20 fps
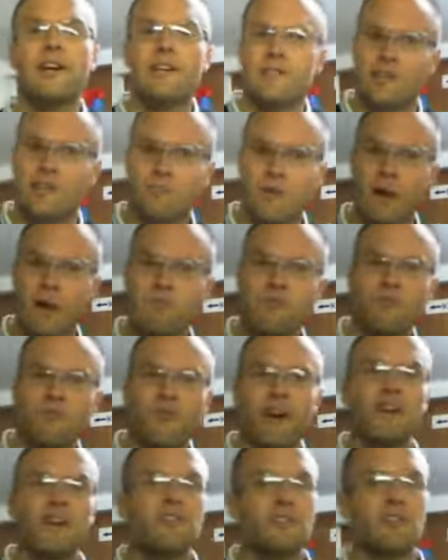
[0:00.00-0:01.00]
Sometimes you'll
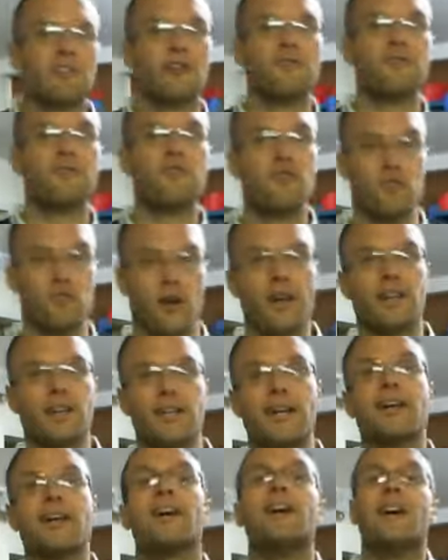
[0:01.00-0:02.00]
find yourself
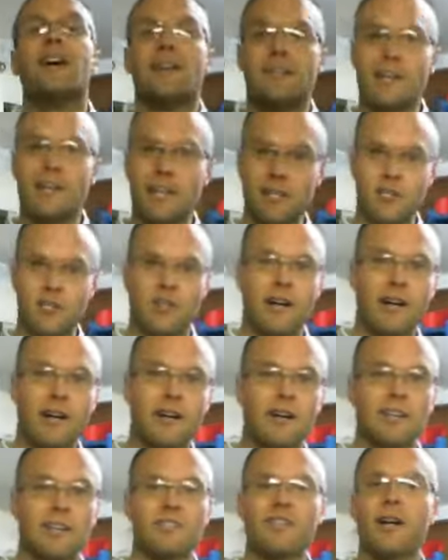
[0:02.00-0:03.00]
struggling to get your
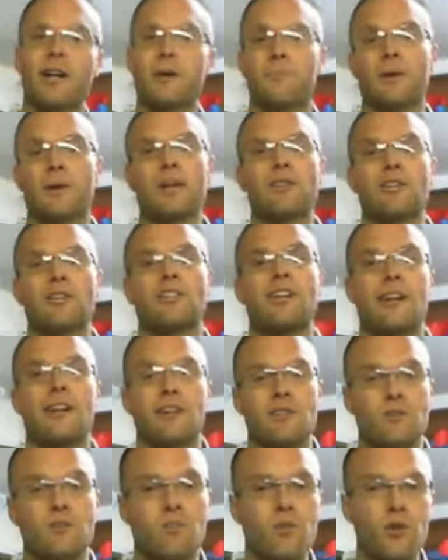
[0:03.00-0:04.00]
area set up or get to the
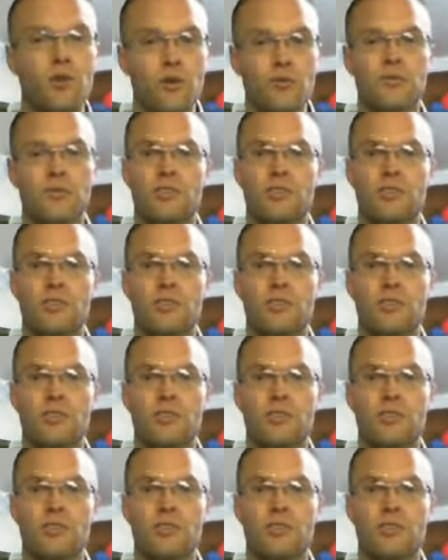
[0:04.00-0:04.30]
next move.